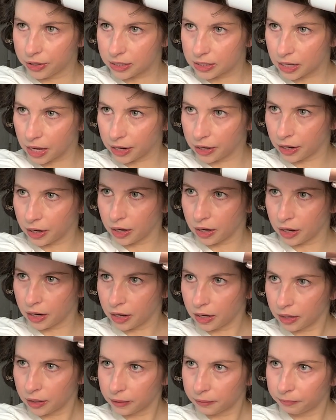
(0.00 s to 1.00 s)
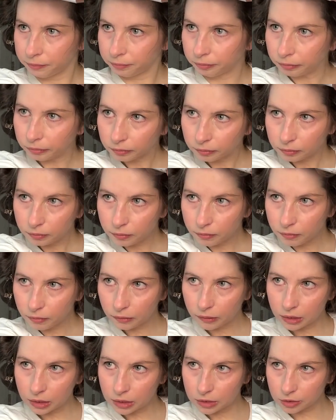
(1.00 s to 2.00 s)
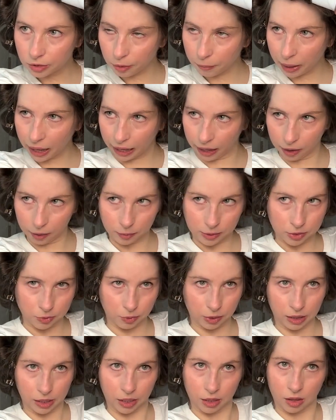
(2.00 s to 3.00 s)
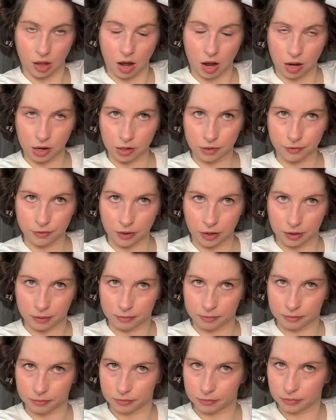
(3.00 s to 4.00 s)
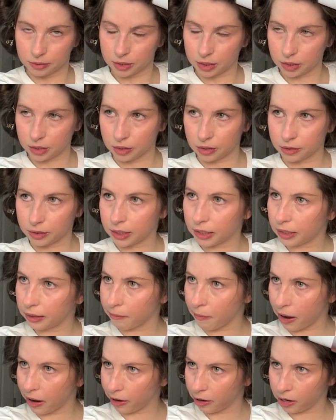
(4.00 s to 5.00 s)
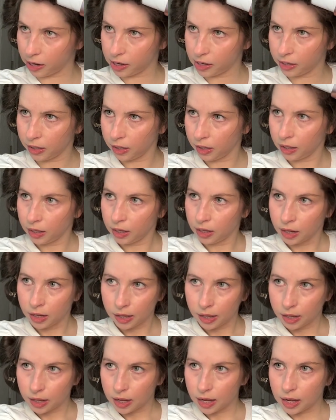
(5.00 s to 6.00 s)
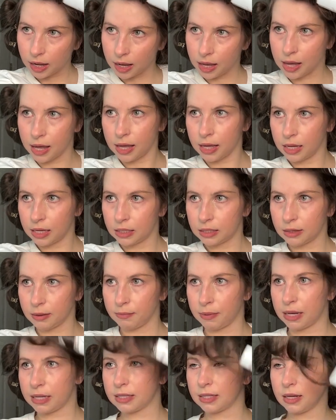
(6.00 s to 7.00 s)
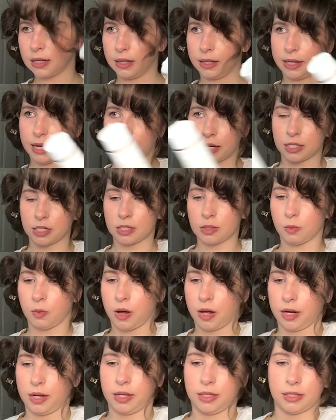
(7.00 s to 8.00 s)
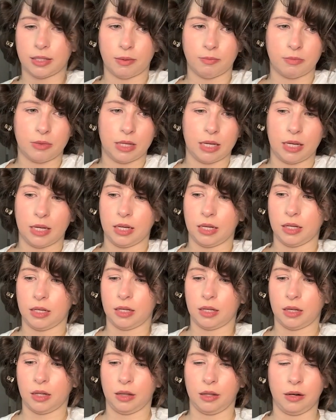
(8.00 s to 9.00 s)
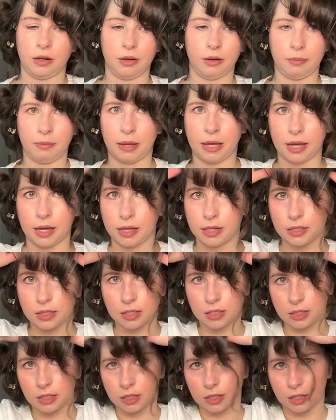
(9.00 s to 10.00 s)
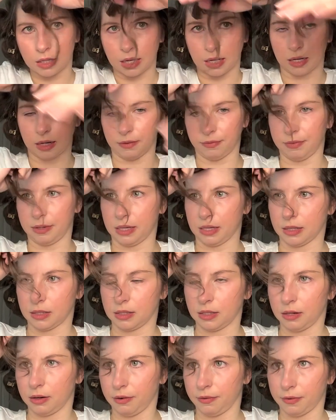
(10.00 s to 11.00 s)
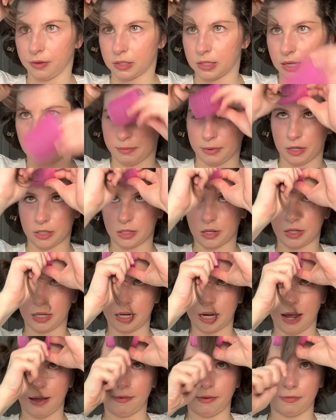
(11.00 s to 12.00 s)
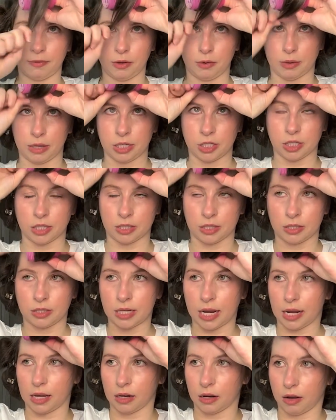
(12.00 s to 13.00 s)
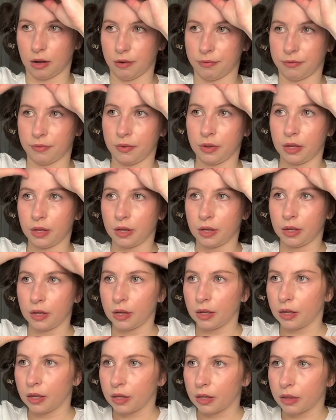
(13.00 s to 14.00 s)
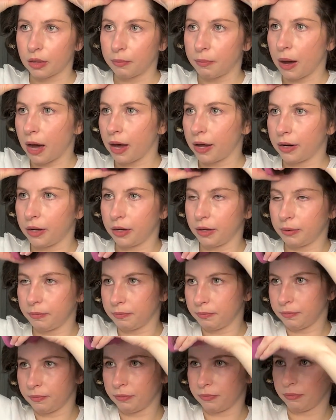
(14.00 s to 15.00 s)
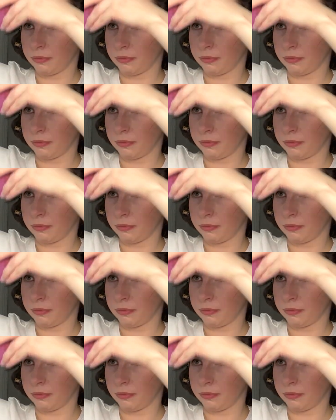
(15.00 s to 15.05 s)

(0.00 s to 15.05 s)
this under. So my hair was really long from, getting married. And basically I just wanted something a little bit kind of easier for summer. So I did have a few inches taken off the bottom.